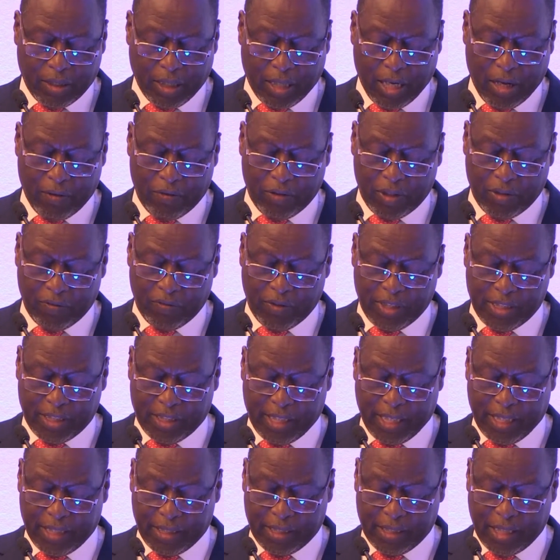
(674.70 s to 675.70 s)
Takaful
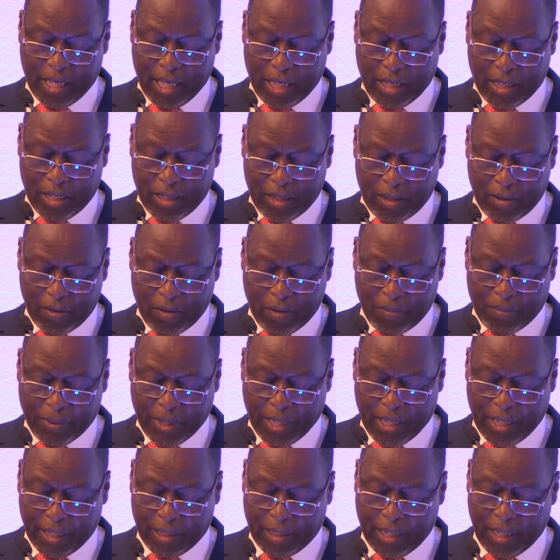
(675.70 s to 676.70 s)
investors and
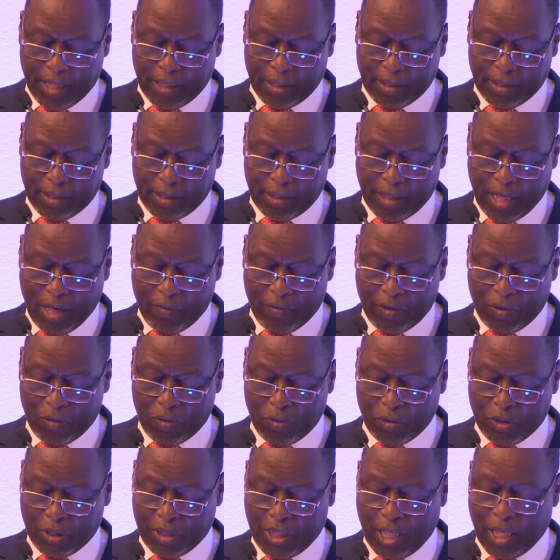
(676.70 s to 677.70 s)
operators have a
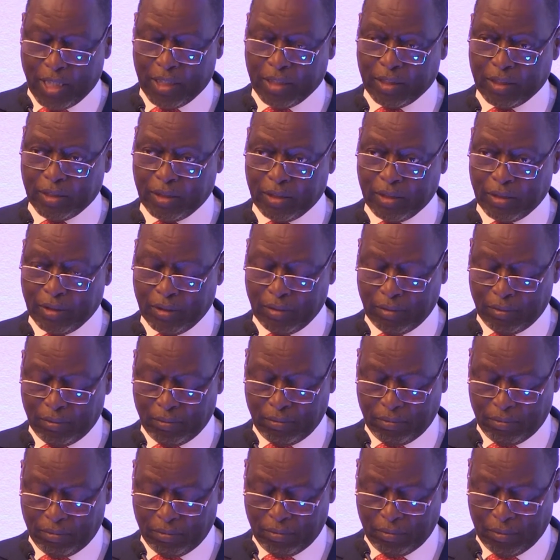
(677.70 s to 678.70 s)
good chance
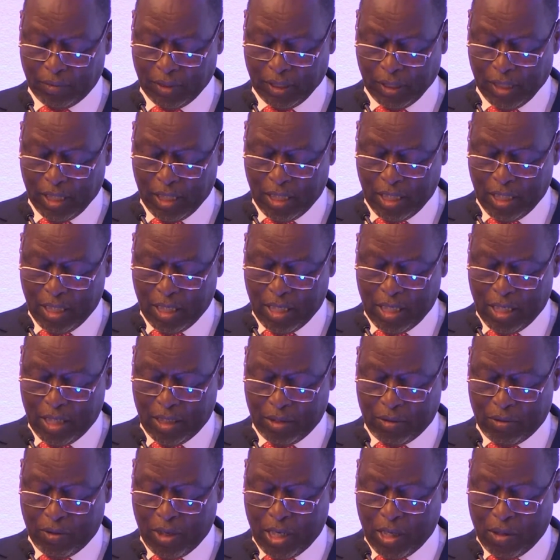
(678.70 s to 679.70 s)

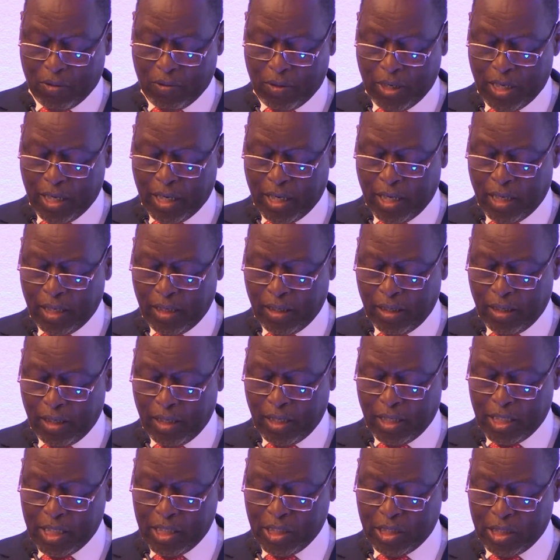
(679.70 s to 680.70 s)
to acquire
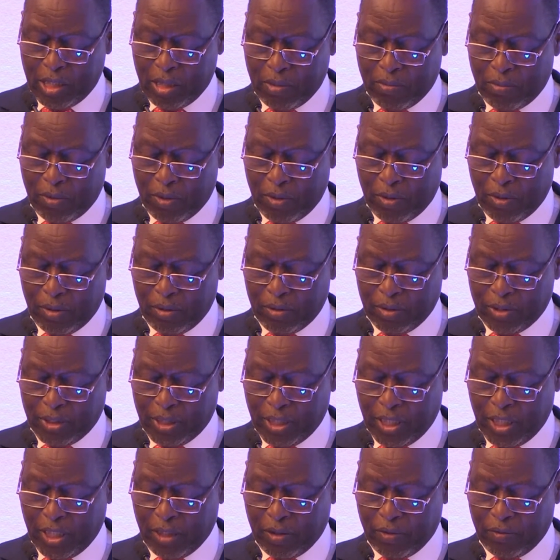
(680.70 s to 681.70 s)
a reasonable
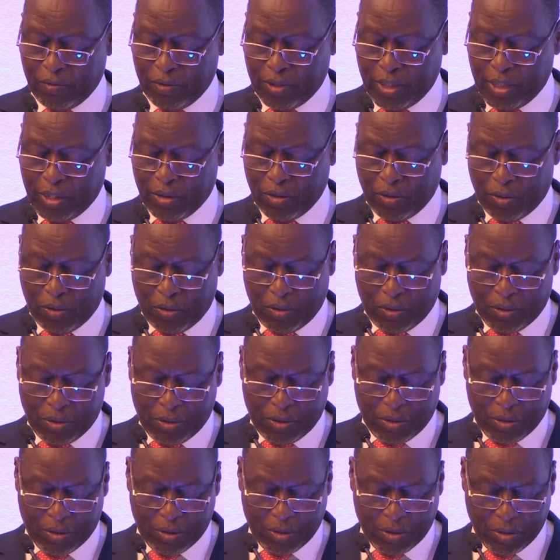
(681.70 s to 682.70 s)
share of this
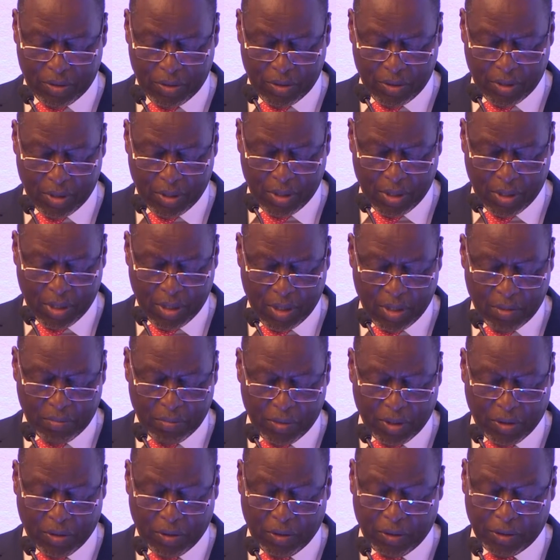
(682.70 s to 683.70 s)
growth
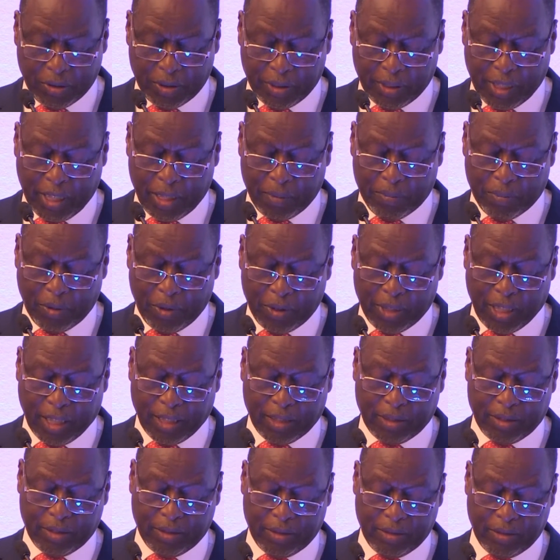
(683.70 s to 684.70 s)
because their
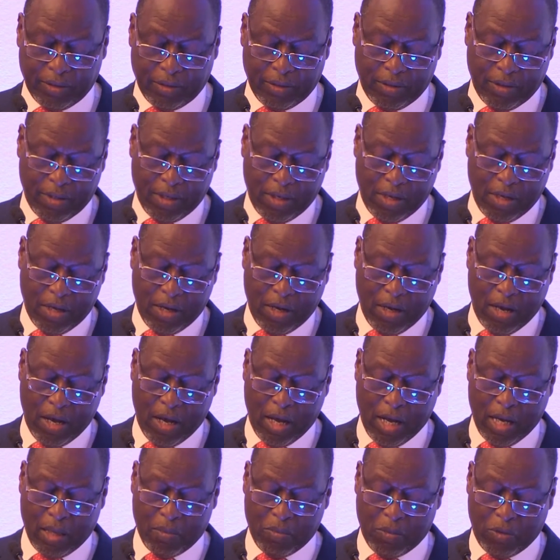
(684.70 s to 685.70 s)
products
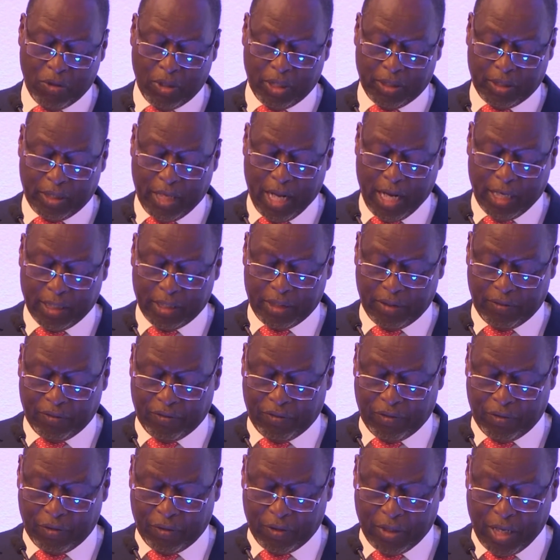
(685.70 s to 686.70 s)
are more attractive
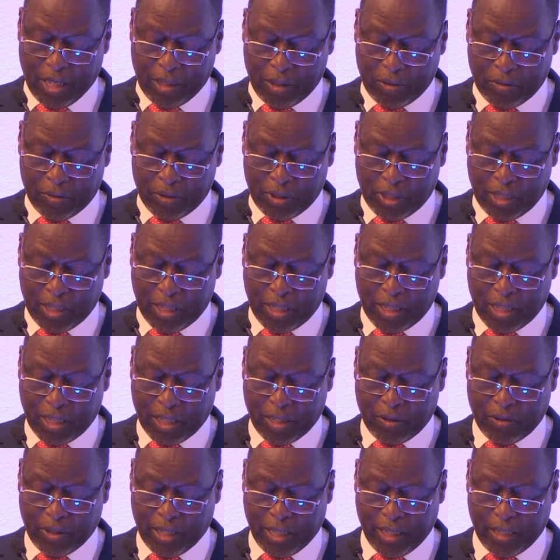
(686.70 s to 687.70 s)
for an
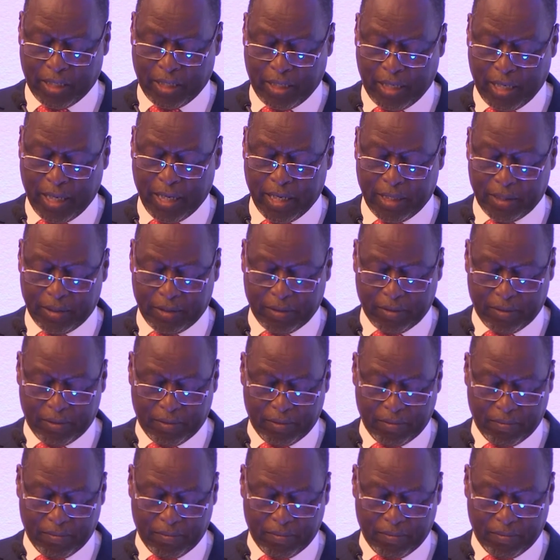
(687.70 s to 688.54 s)
ordinary client.